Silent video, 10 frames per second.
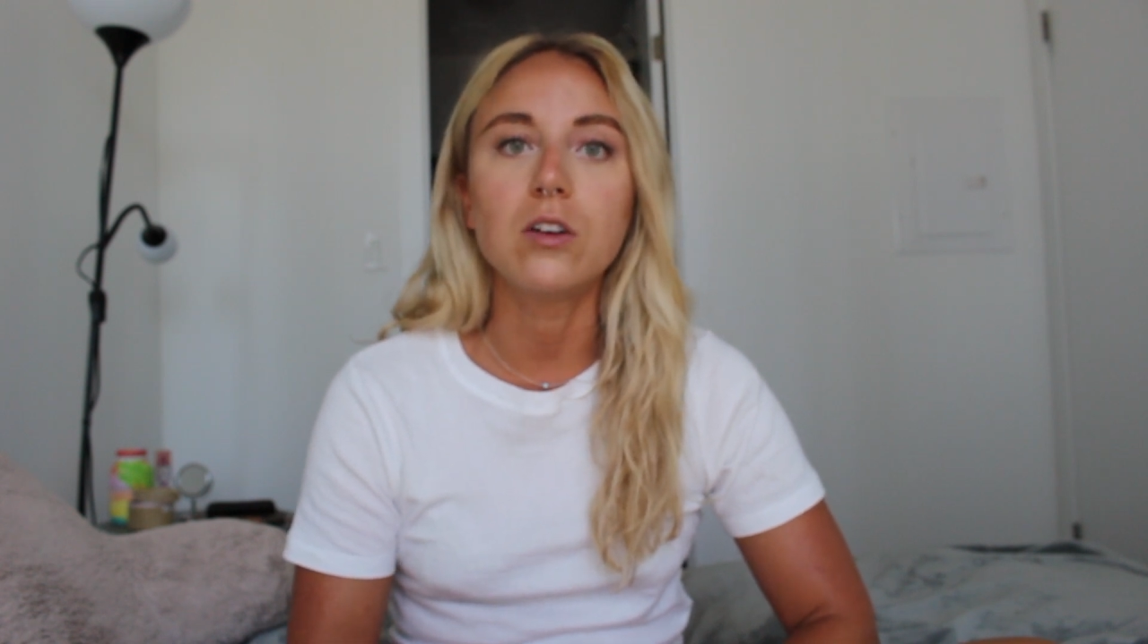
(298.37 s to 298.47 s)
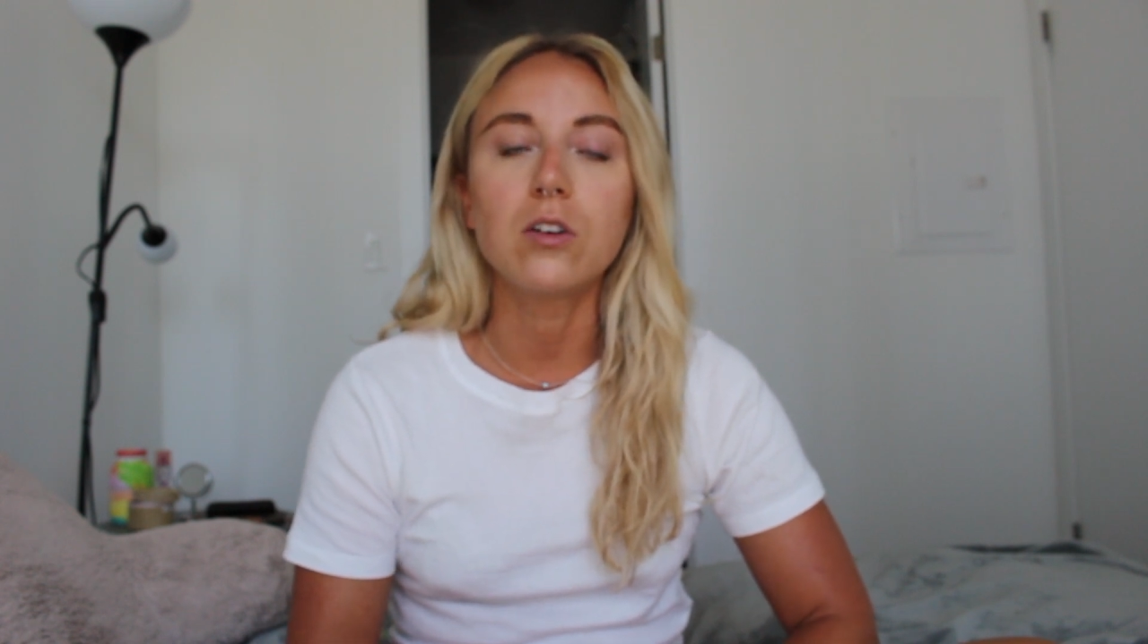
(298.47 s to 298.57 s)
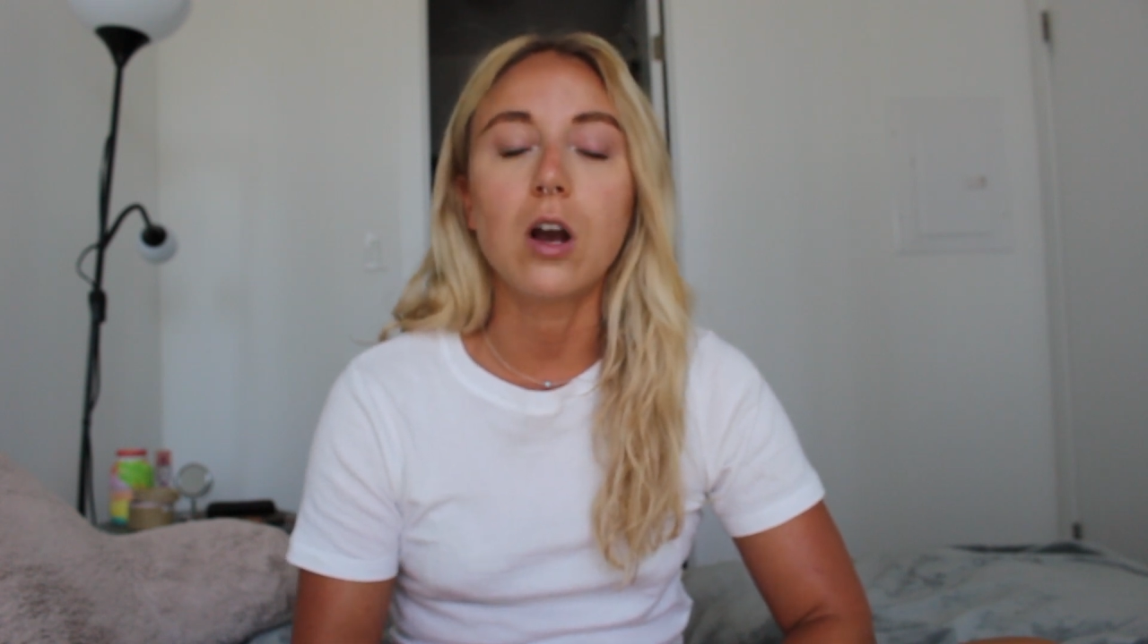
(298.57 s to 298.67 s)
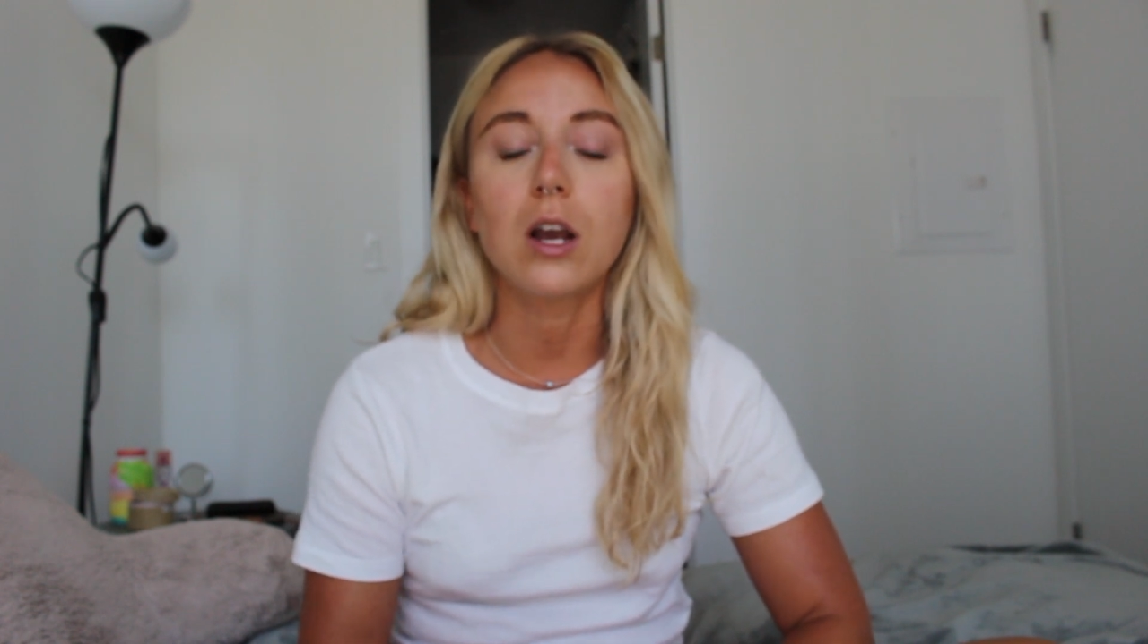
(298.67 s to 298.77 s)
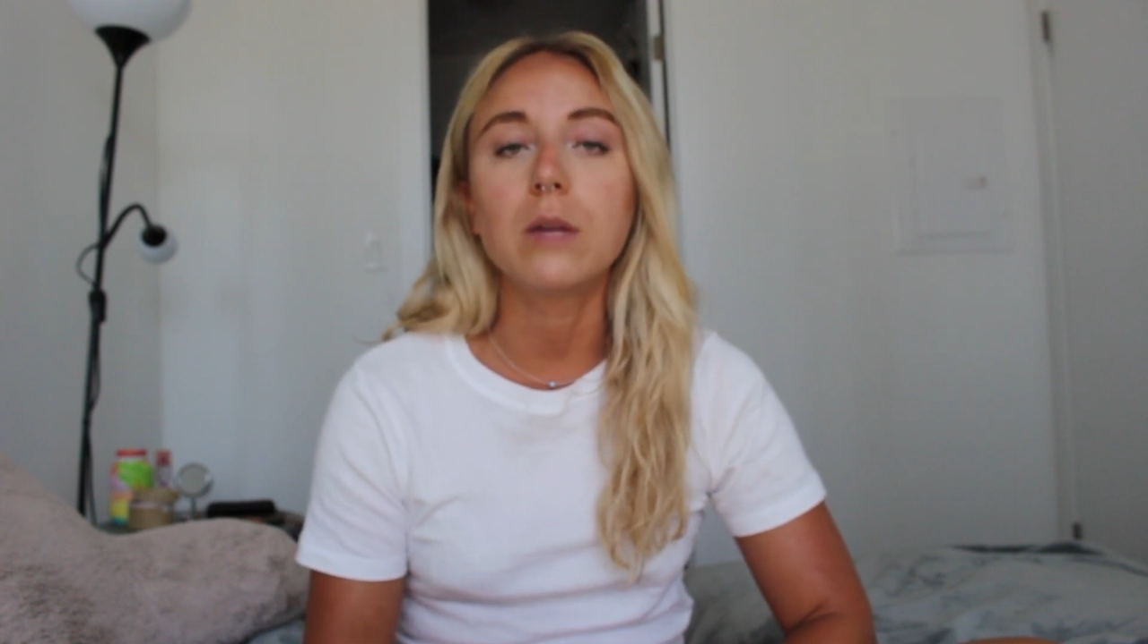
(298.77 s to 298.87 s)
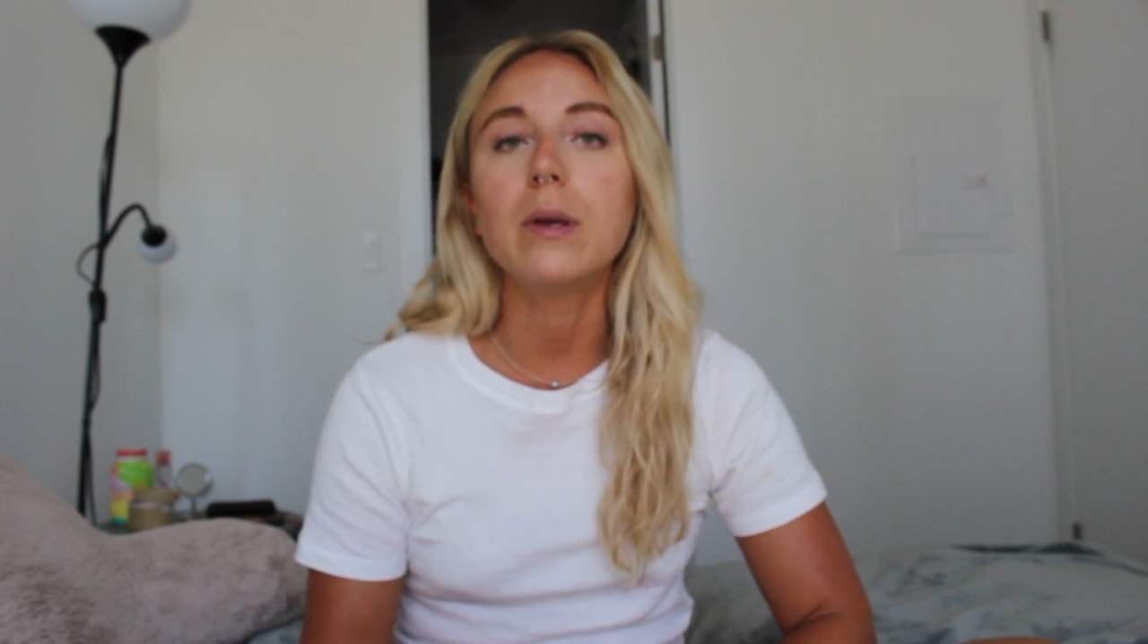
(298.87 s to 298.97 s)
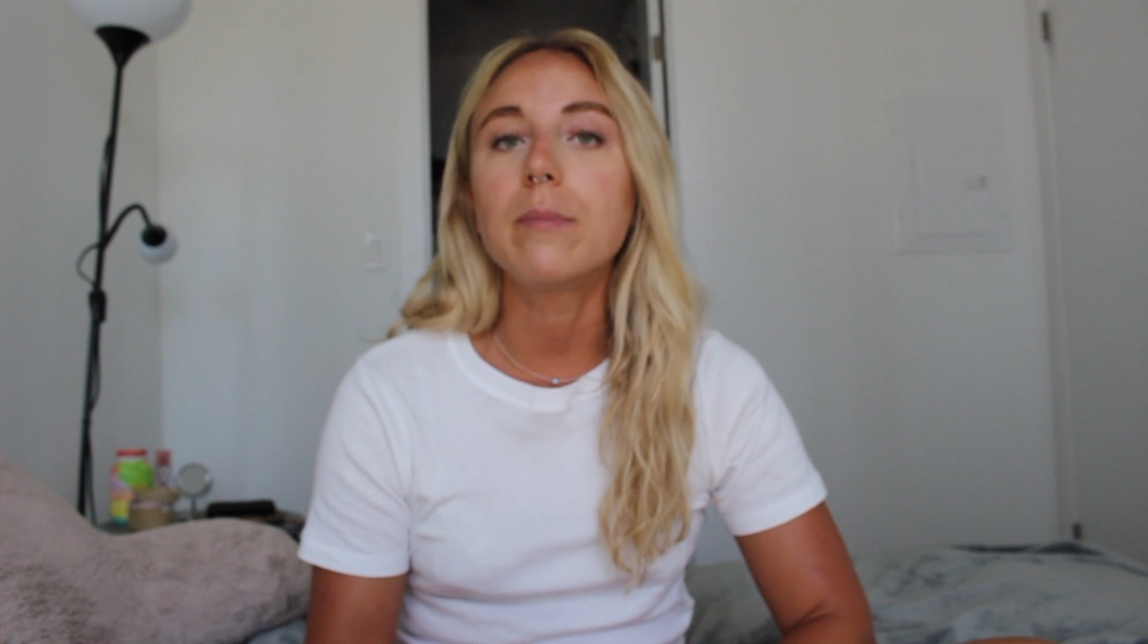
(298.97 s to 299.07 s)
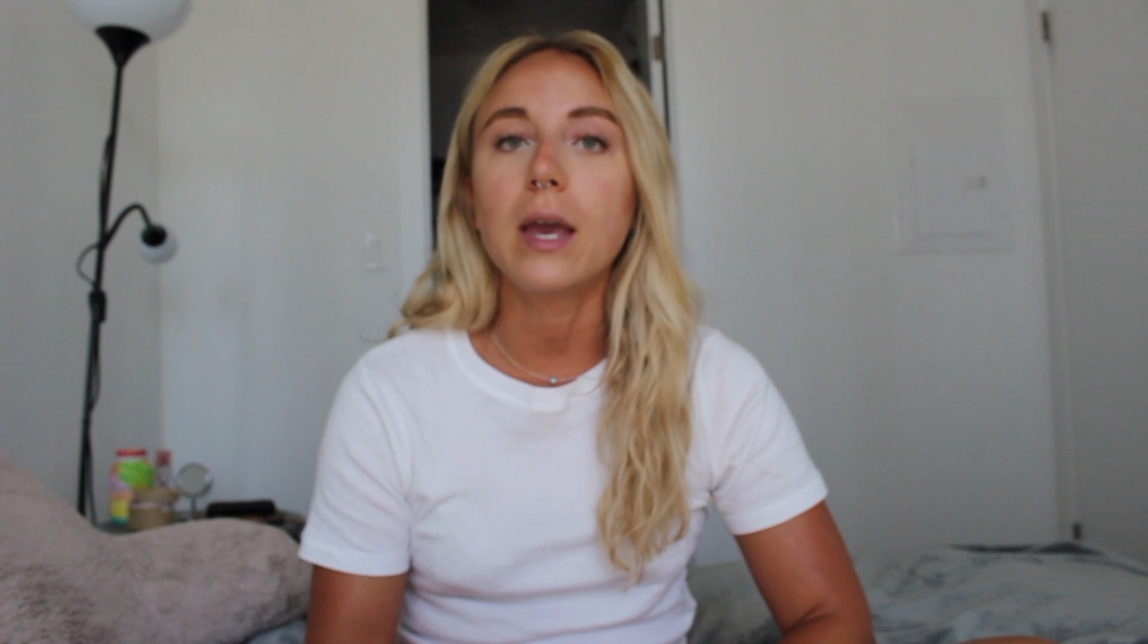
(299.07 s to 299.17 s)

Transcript: you're not going to be